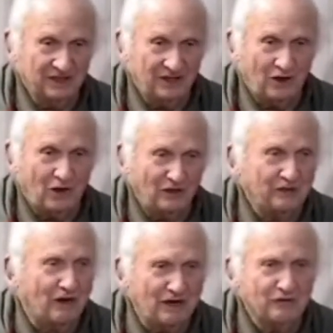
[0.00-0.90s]
All they
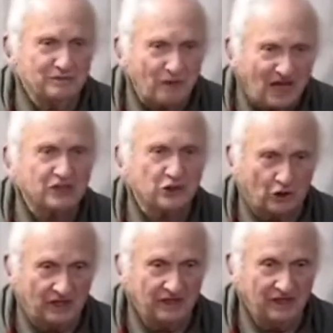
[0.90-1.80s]
wanted was bok
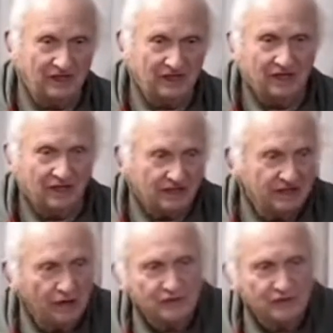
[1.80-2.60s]
choy. Here